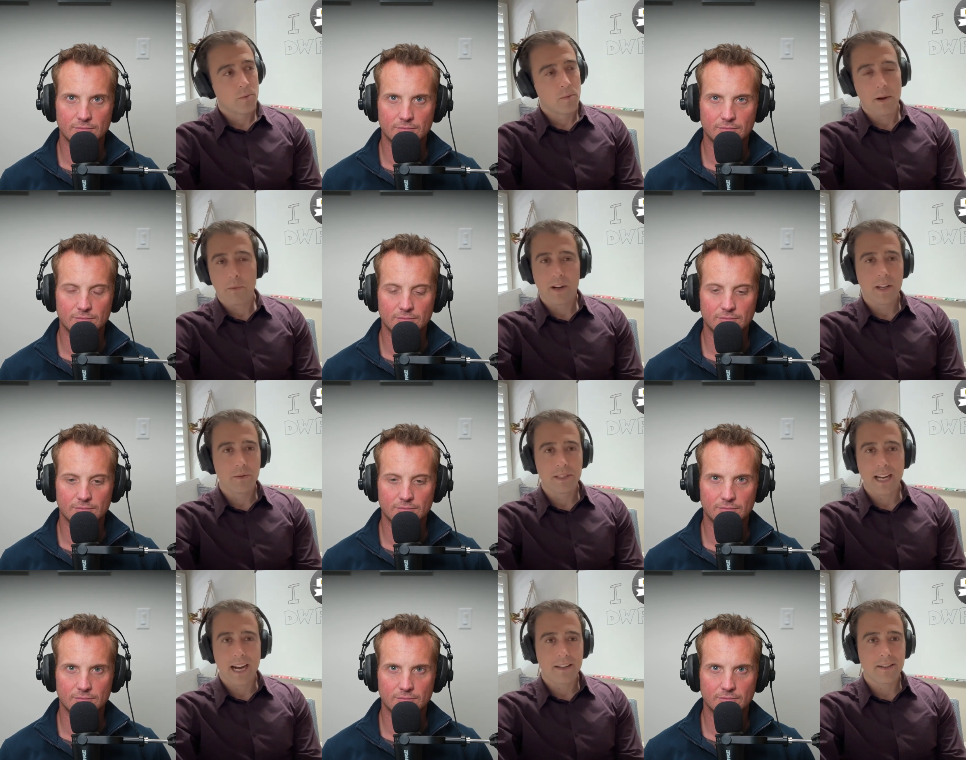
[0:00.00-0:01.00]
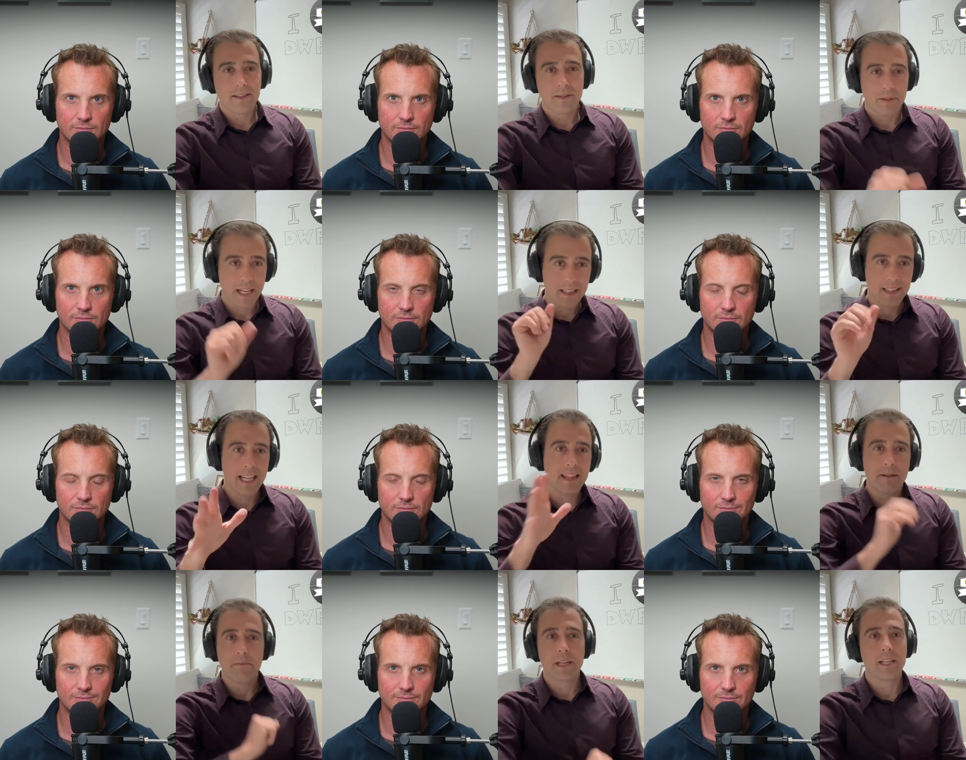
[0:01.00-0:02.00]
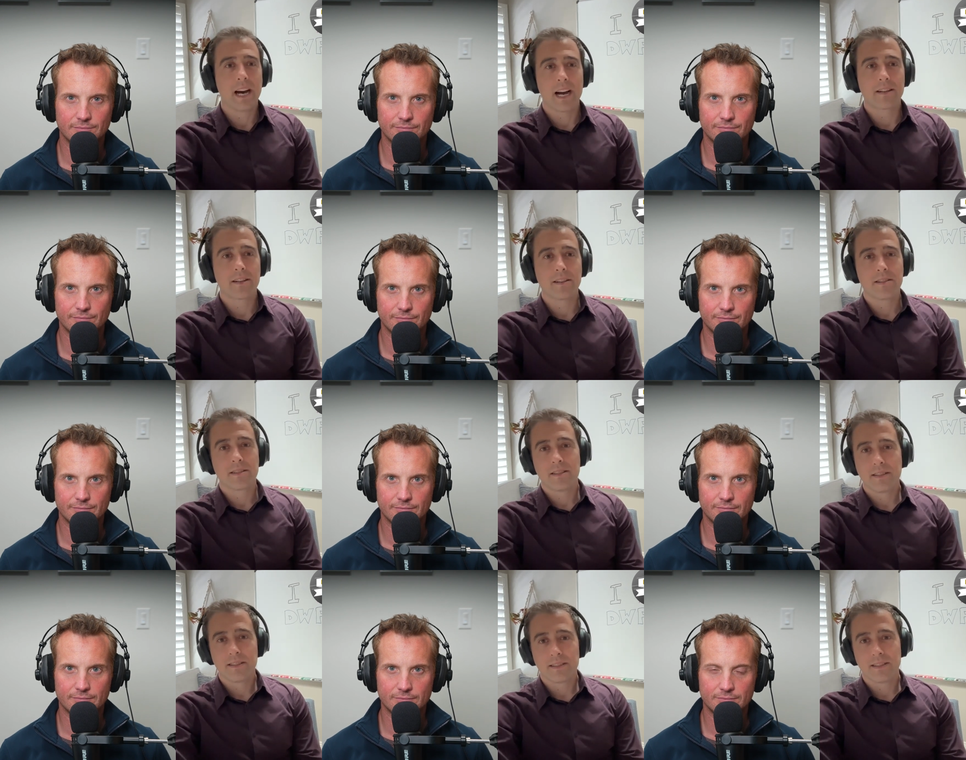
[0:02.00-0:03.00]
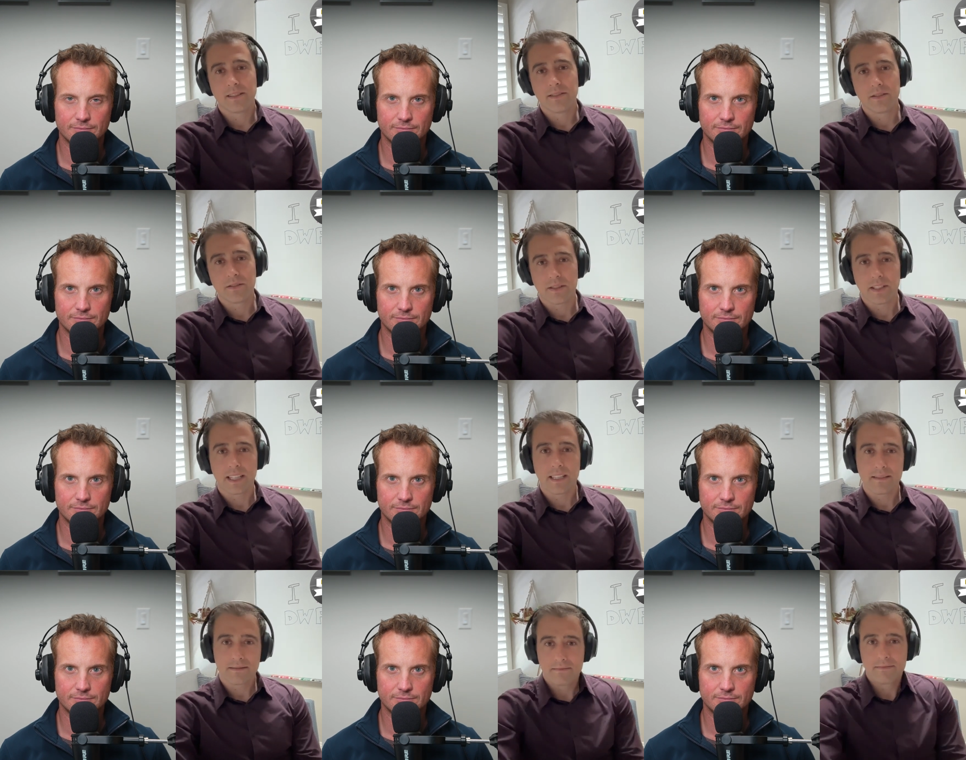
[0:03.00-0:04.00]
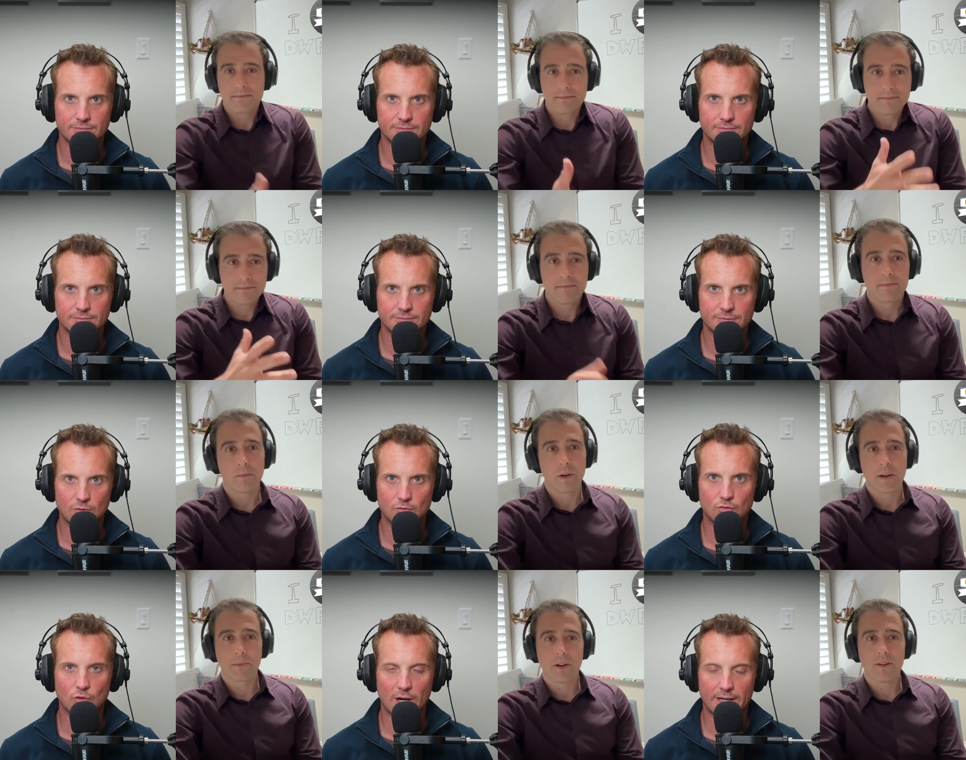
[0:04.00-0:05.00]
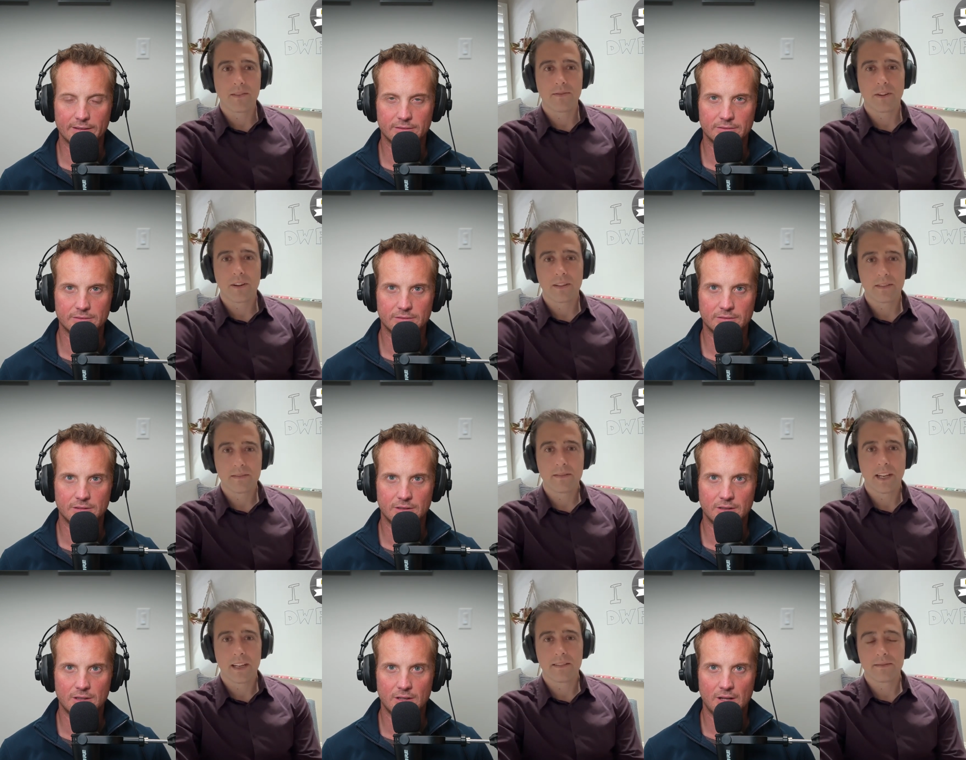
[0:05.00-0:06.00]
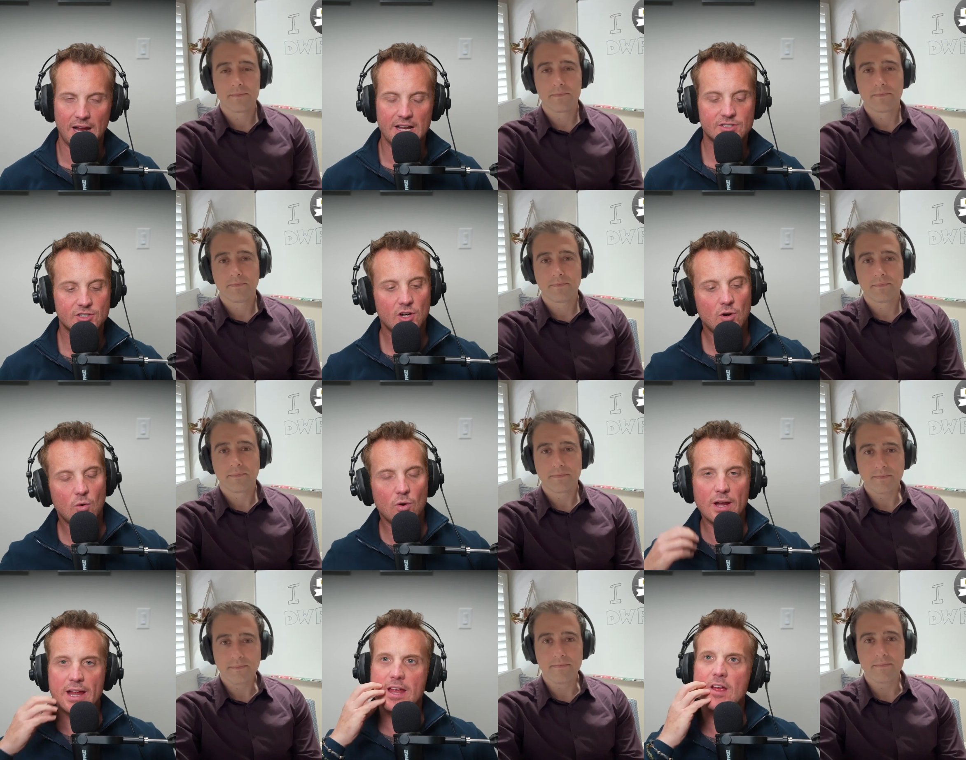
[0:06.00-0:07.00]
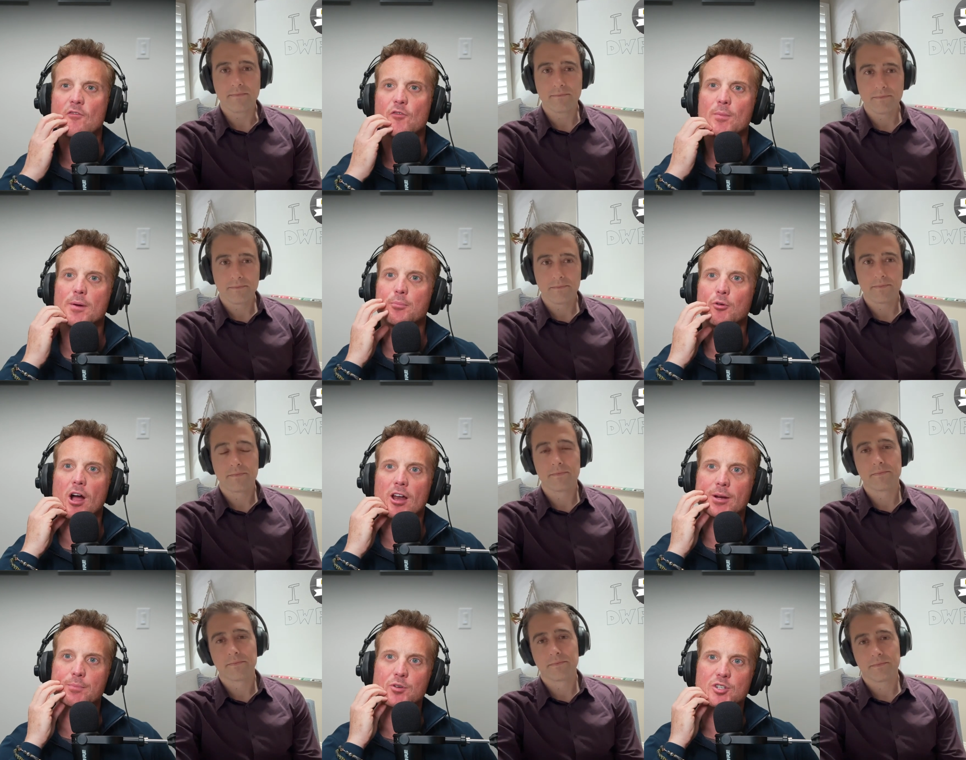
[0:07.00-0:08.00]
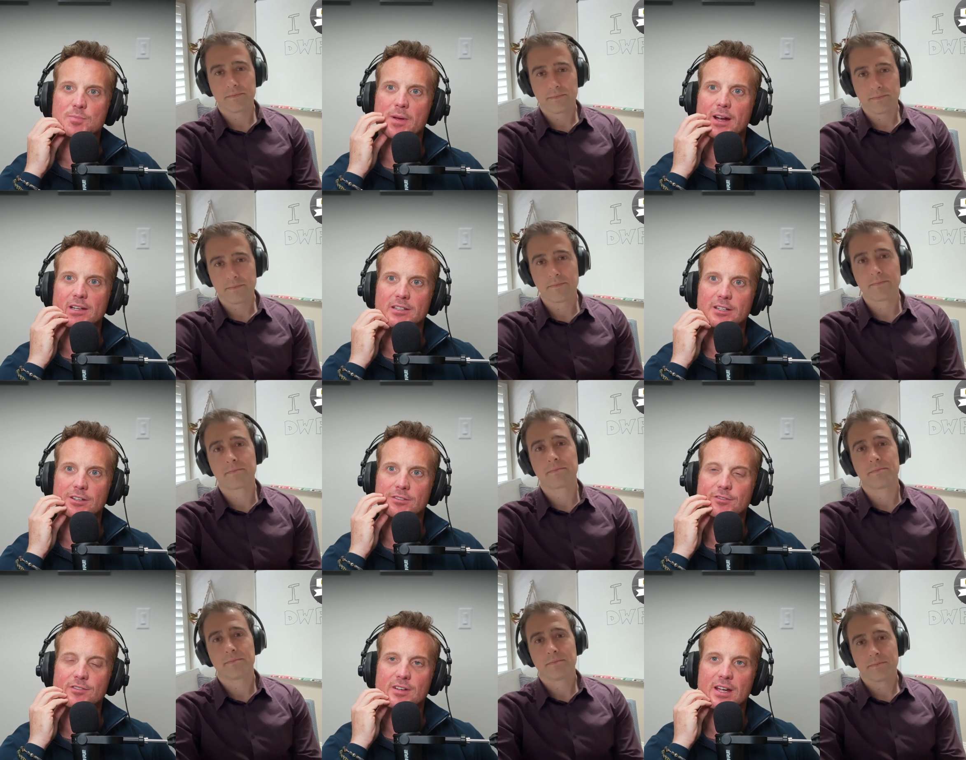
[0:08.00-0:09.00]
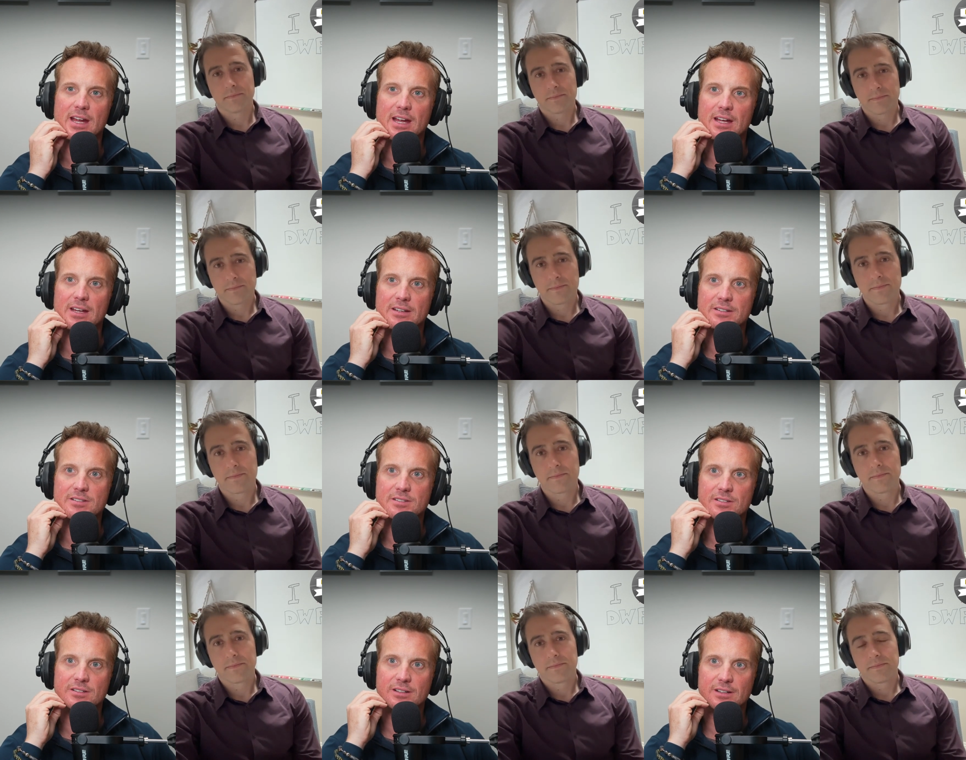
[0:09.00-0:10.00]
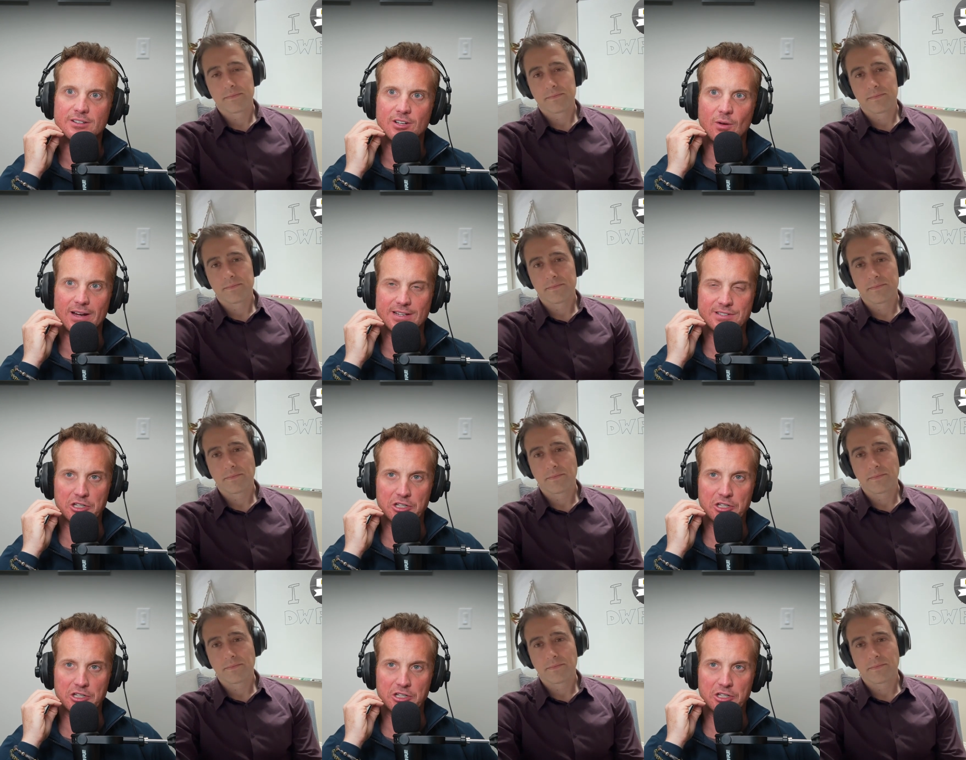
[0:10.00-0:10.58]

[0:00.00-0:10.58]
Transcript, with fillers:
Speaker 1: when I'm working with doctors, I'm like, let them be doctors is usually what right. I'm going for.
Speaker 2: Yeah. And so, it, from a product perspective, and you know, I guess a